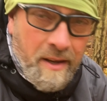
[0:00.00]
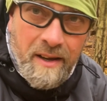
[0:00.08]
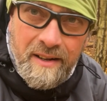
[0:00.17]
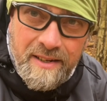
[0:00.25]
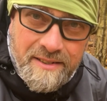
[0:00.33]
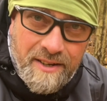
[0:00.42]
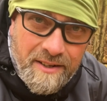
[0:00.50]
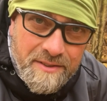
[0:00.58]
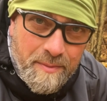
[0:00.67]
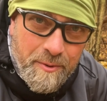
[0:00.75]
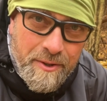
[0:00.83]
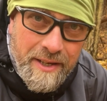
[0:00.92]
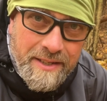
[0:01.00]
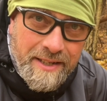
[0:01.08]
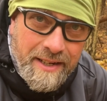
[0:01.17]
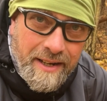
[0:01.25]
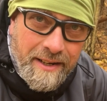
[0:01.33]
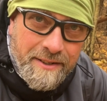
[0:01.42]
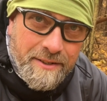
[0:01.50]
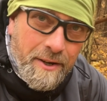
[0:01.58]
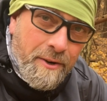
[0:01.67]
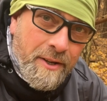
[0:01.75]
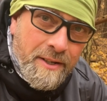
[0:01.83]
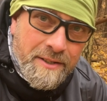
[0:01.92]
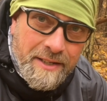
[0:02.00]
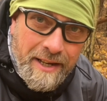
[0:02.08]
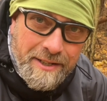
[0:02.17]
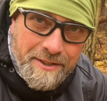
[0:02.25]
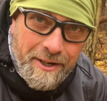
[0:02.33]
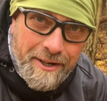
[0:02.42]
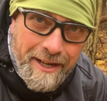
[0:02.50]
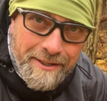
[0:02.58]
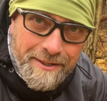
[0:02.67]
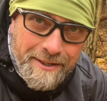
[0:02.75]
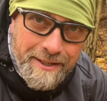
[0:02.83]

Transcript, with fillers: And there's tons more there to get, so let's get stuck into